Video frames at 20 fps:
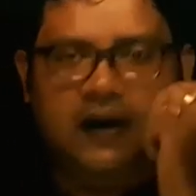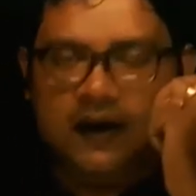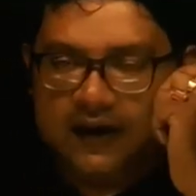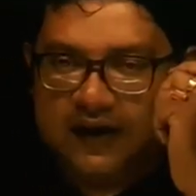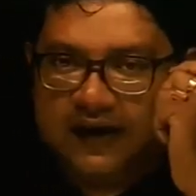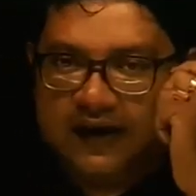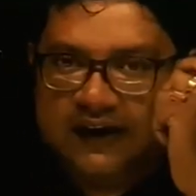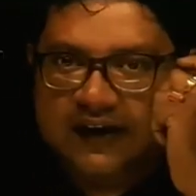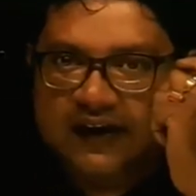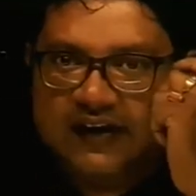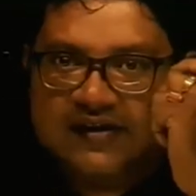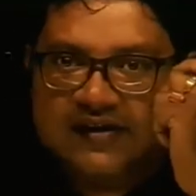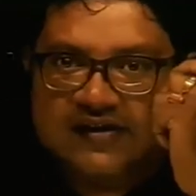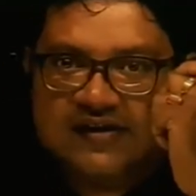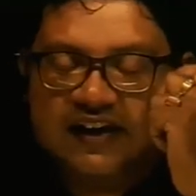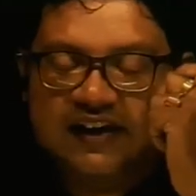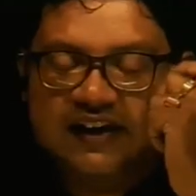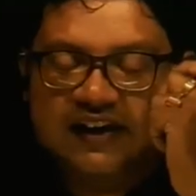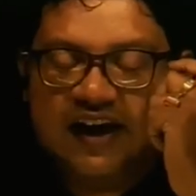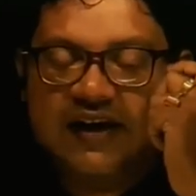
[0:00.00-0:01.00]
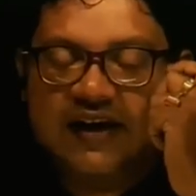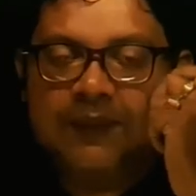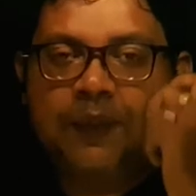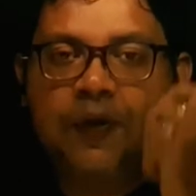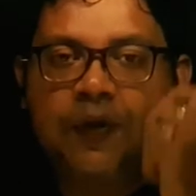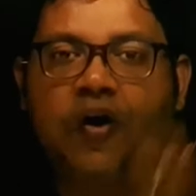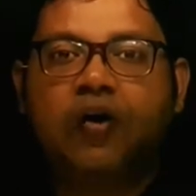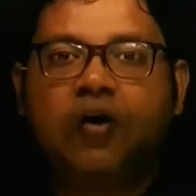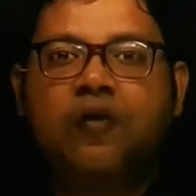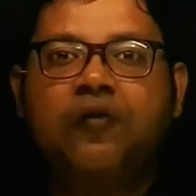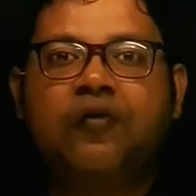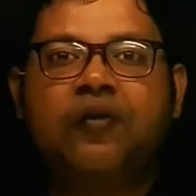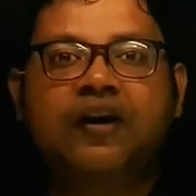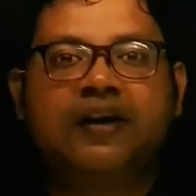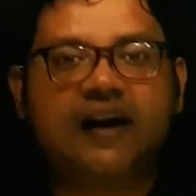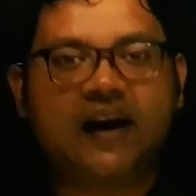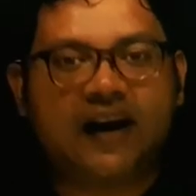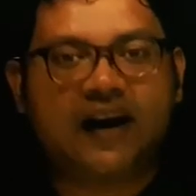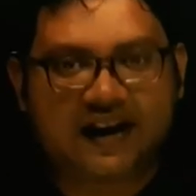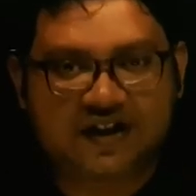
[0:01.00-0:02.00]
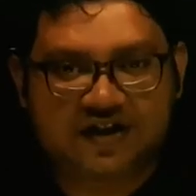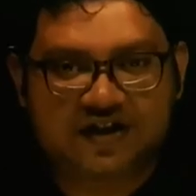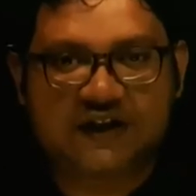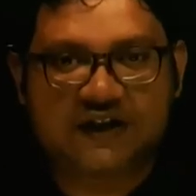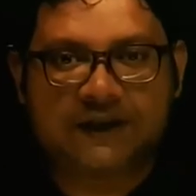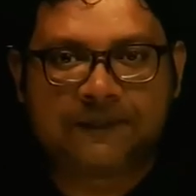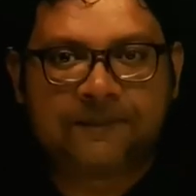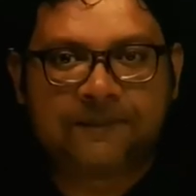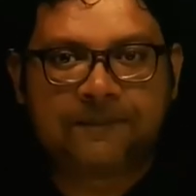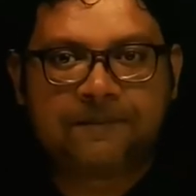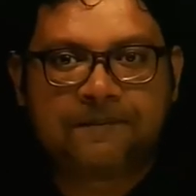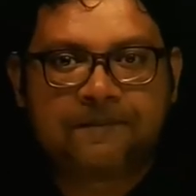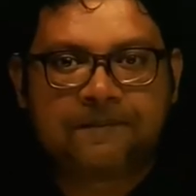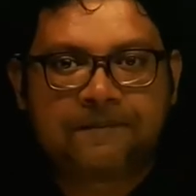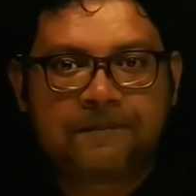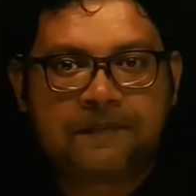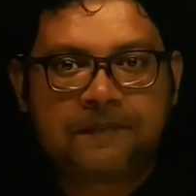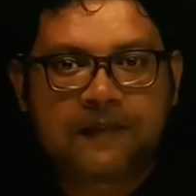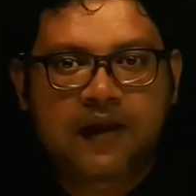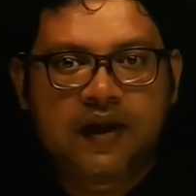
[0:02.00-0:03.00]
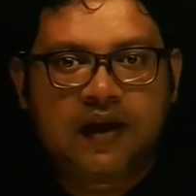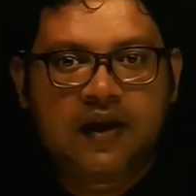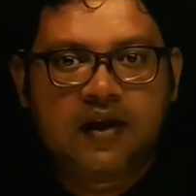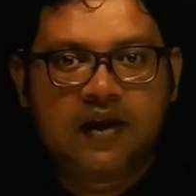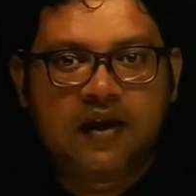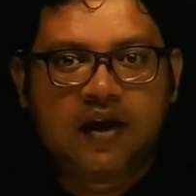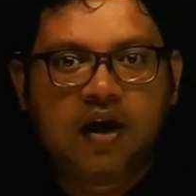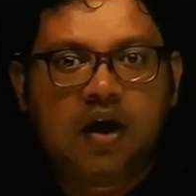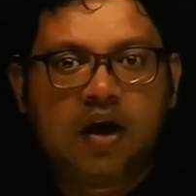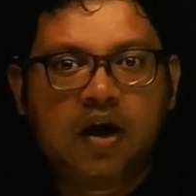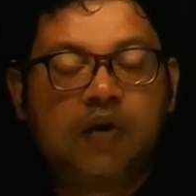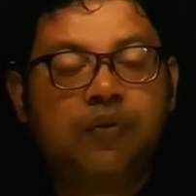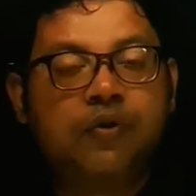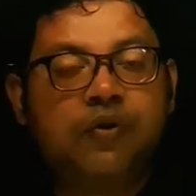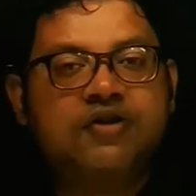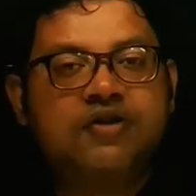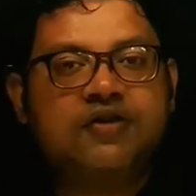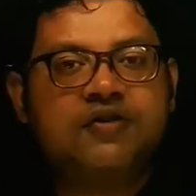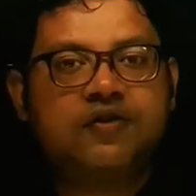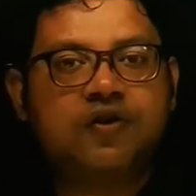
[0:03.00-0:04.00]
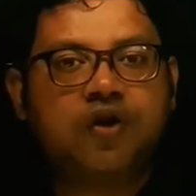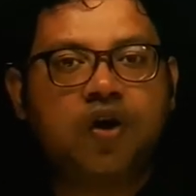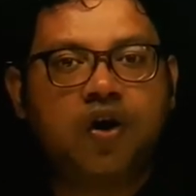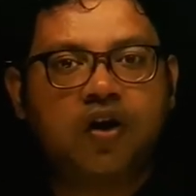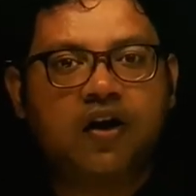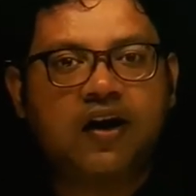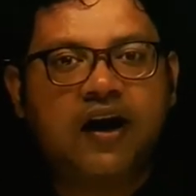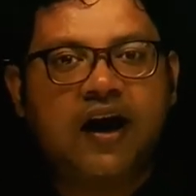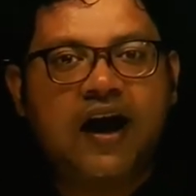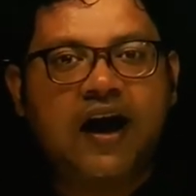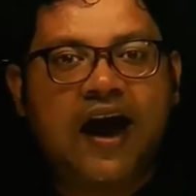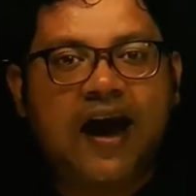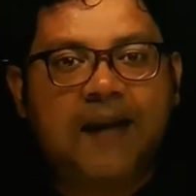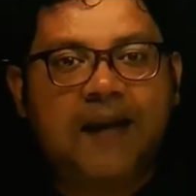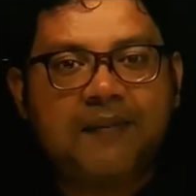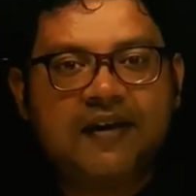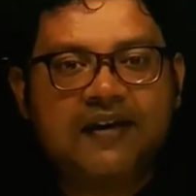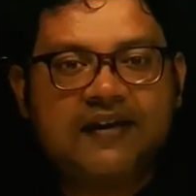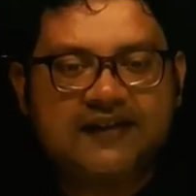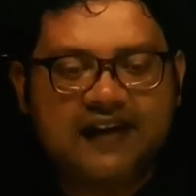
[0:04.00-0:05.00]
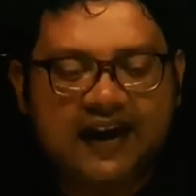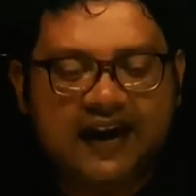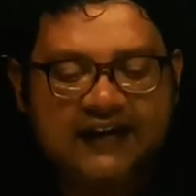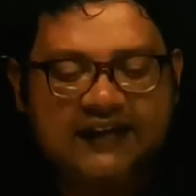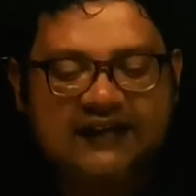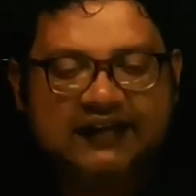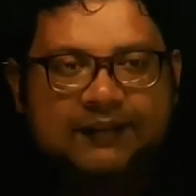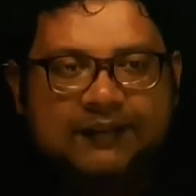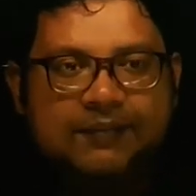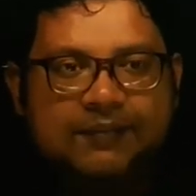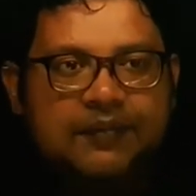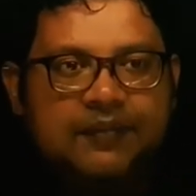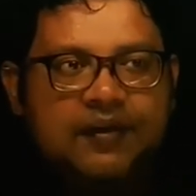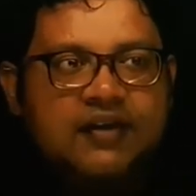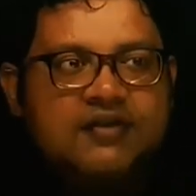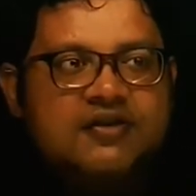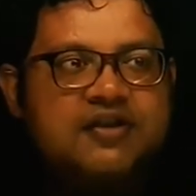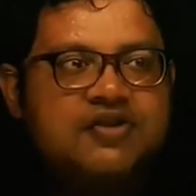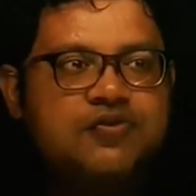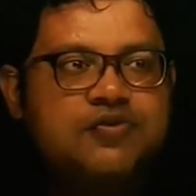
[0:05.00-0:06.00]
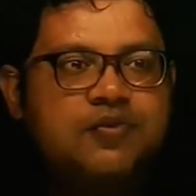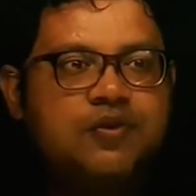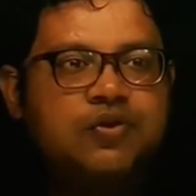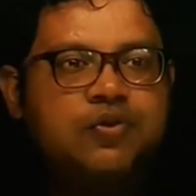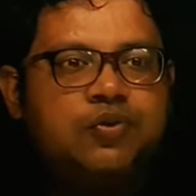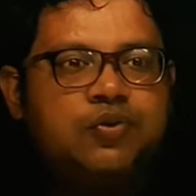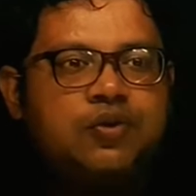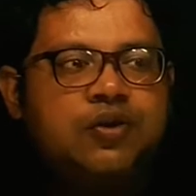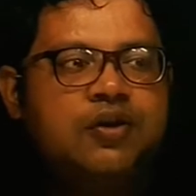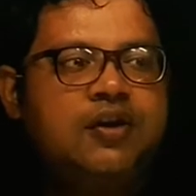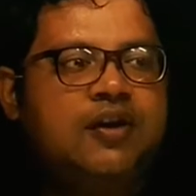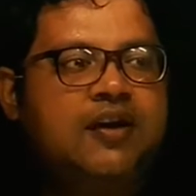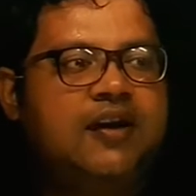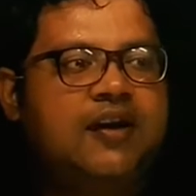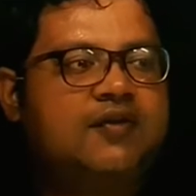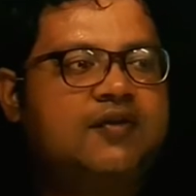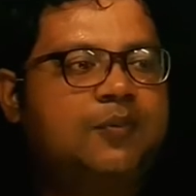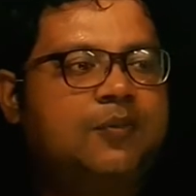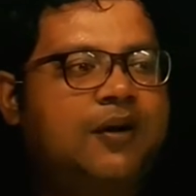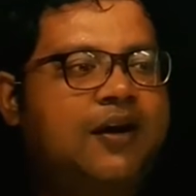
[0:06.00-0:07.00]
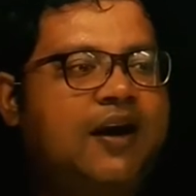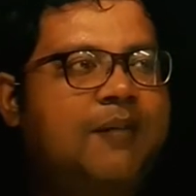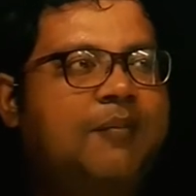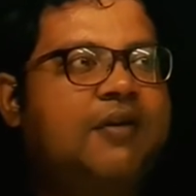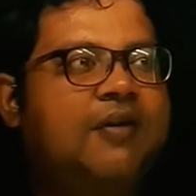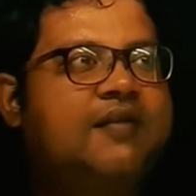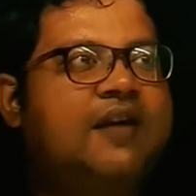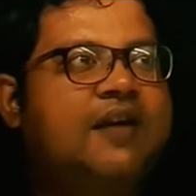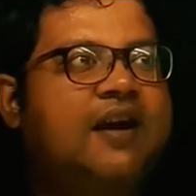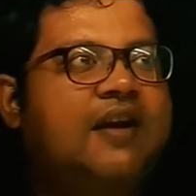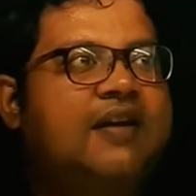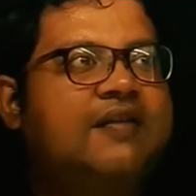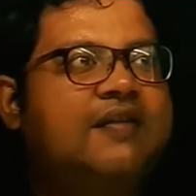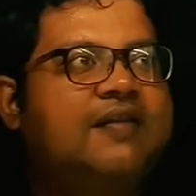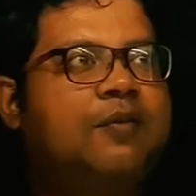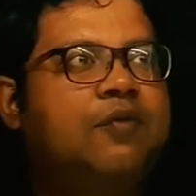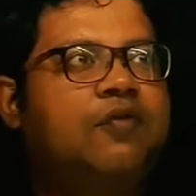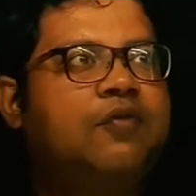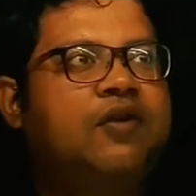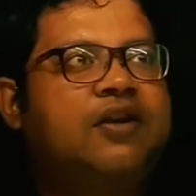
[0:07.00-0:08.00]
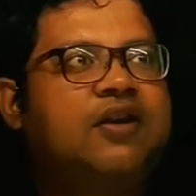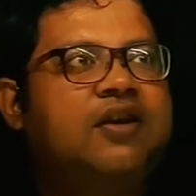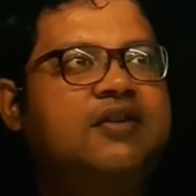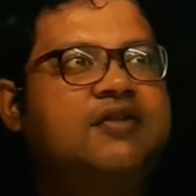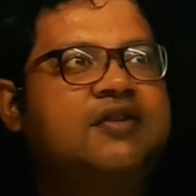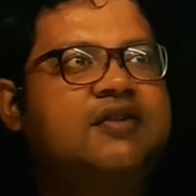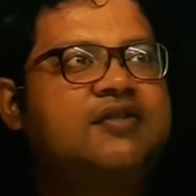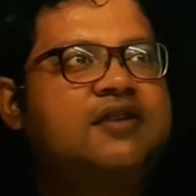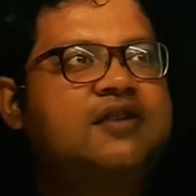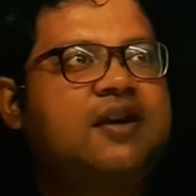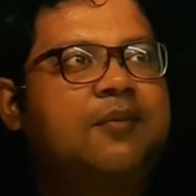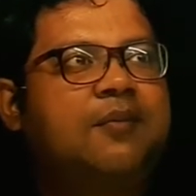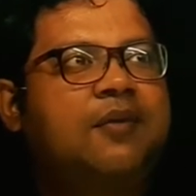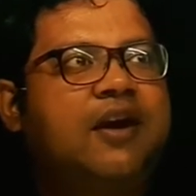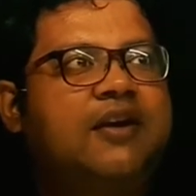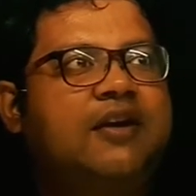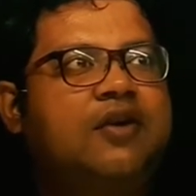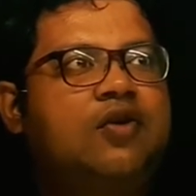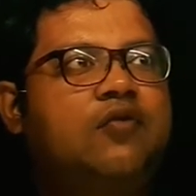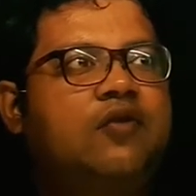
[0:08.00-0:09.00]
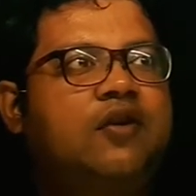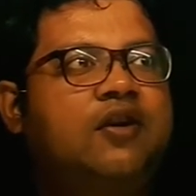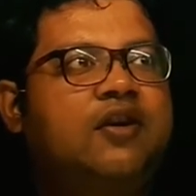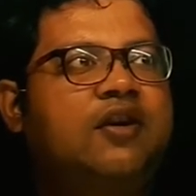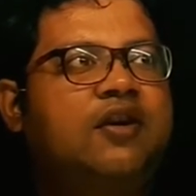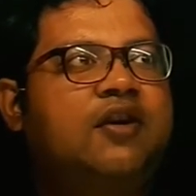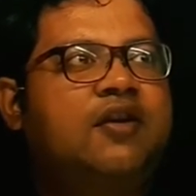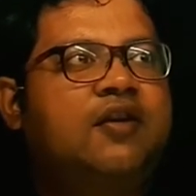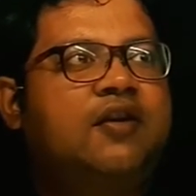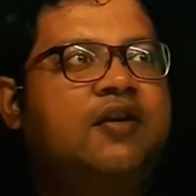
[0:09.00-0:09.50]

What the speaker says: interesting type of interaction, which is called amensalism. I just want to explain amensalism over here. Just I am writing over here